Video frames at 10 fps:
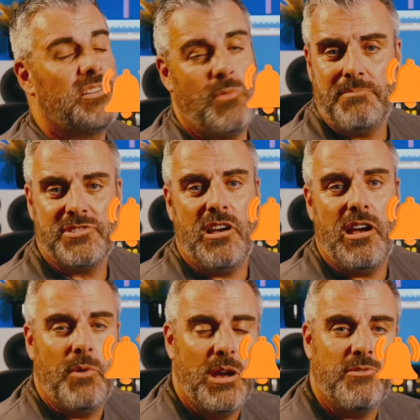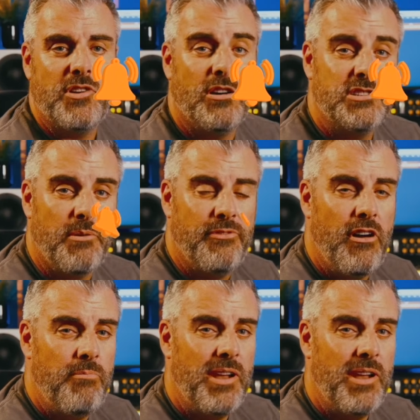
the website where we've got our top 5